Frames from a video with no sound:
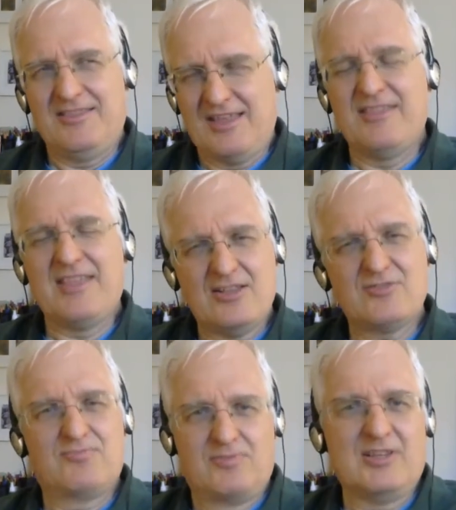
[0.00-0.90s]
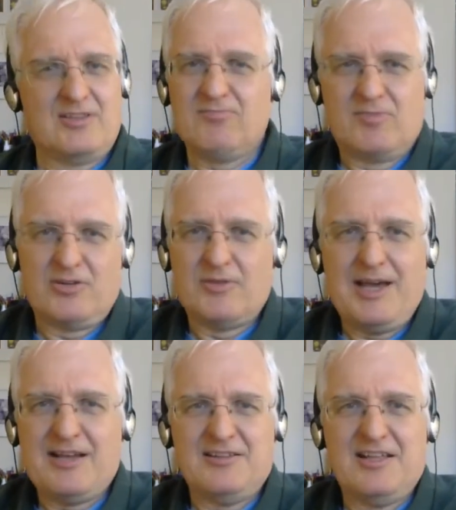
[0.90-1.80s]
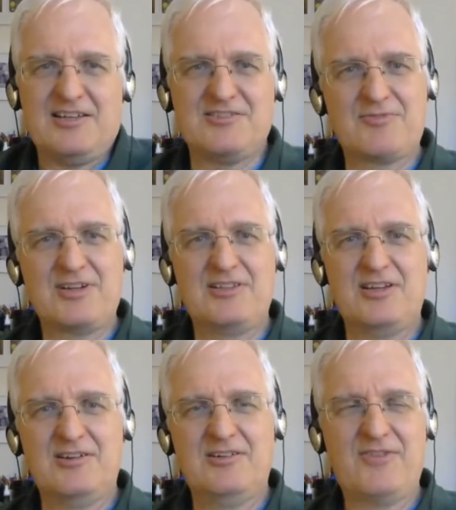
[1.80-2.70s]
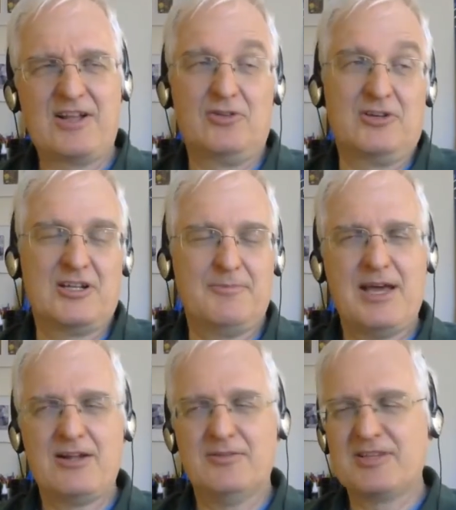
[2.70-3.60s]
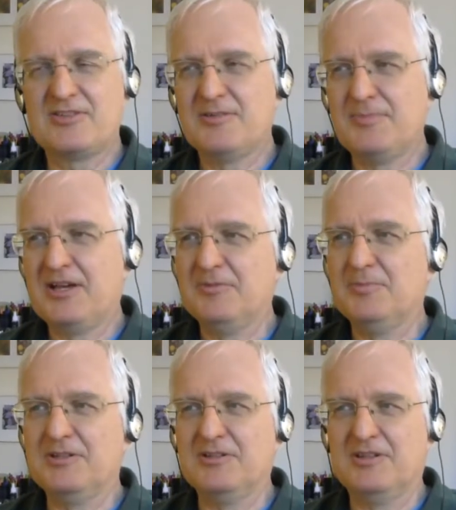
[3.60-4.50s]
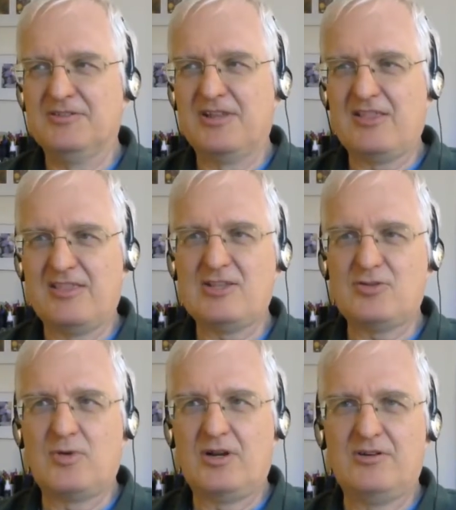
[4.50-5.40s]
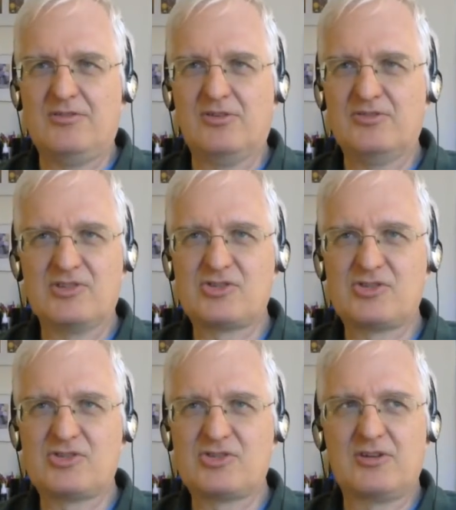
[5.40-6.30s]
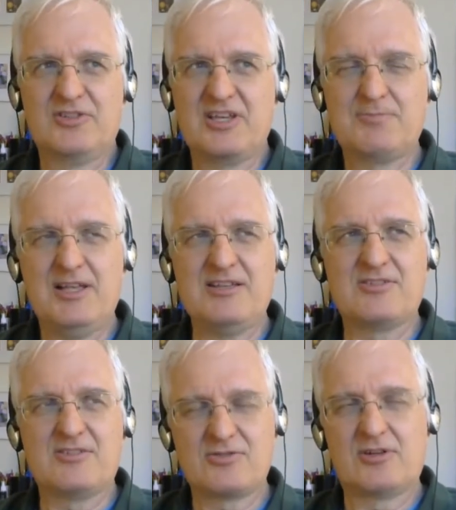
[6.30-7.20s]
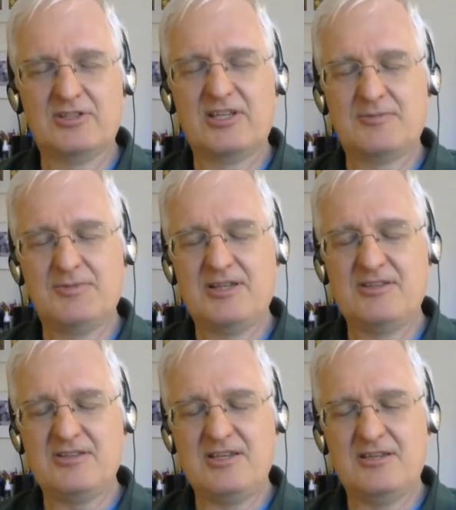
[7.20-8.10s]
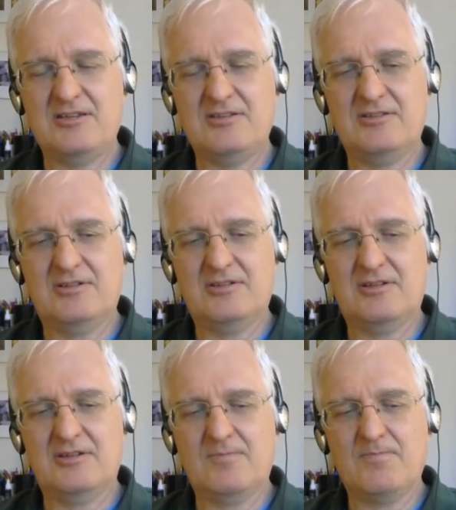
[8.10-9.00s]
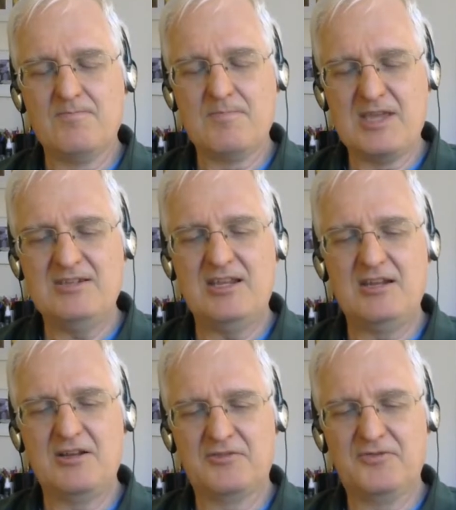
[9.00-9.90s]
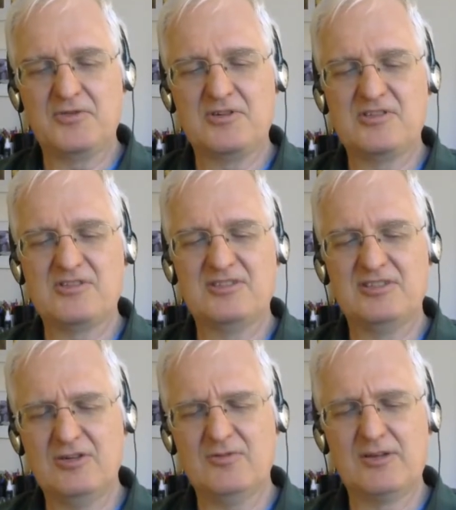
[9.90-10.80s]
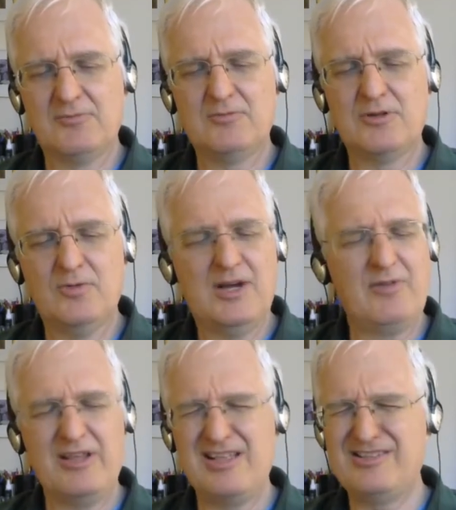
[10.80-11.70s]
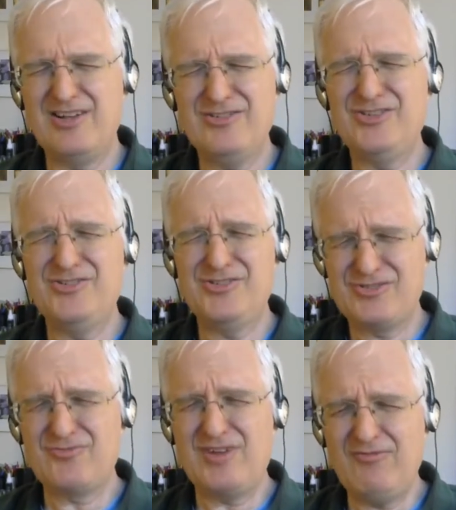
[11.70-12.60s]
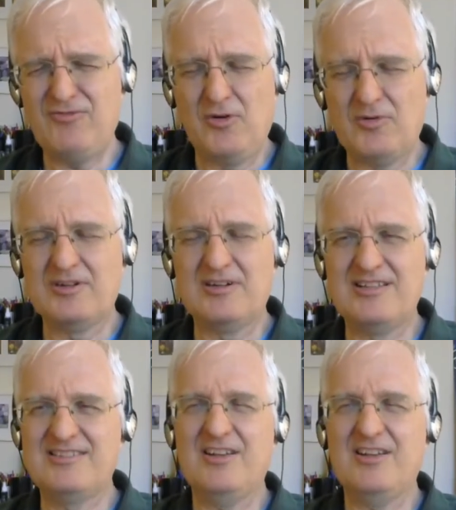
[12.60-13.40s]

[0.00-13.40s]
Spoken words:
And that's really where the battle lies, right there. In fact, calling it a battle makes it a battle, but that's where the struggle takes place. The struggle takes place in maintaining our focus literally on what we want. I mean, it sounds so straightforward.